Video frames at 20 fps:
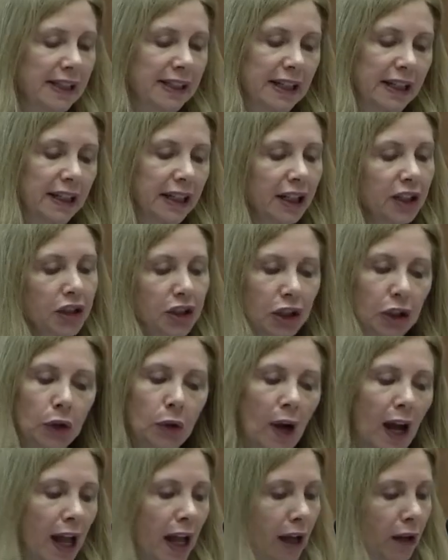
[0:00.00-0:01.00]
is an
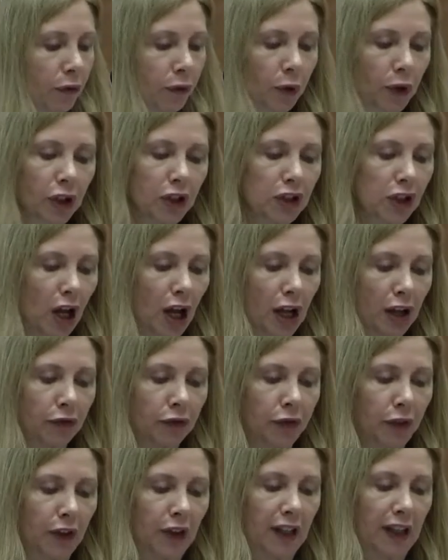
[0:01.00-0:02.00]
issue I have worked on
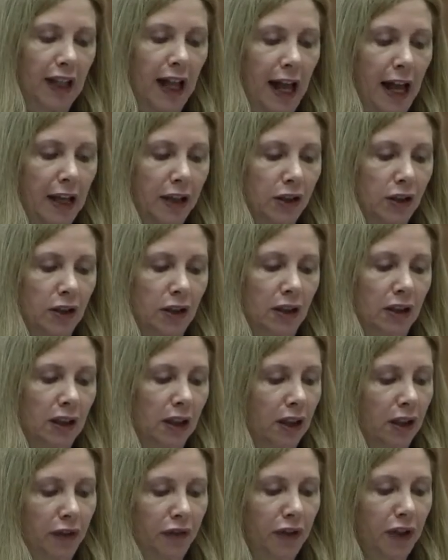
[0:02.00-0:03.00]
for the last
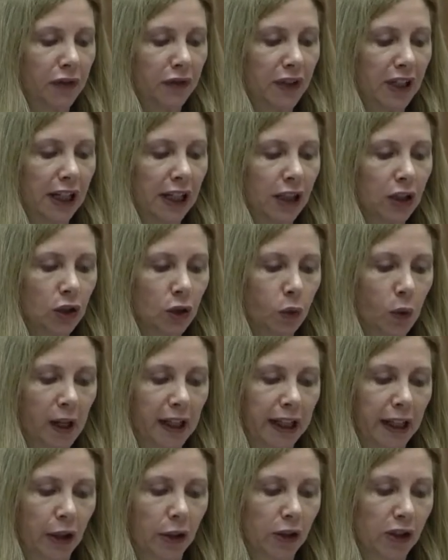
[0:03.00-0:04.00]
15,
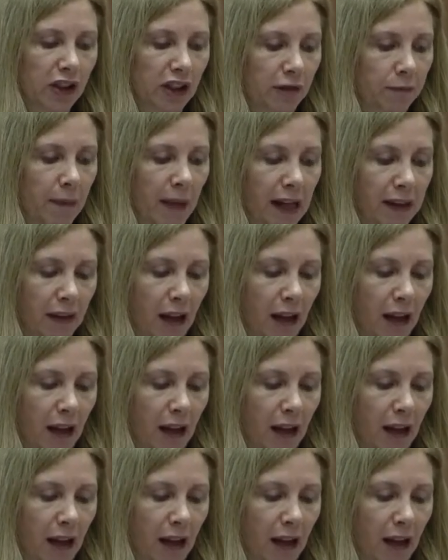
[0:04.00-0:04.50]
20 years of my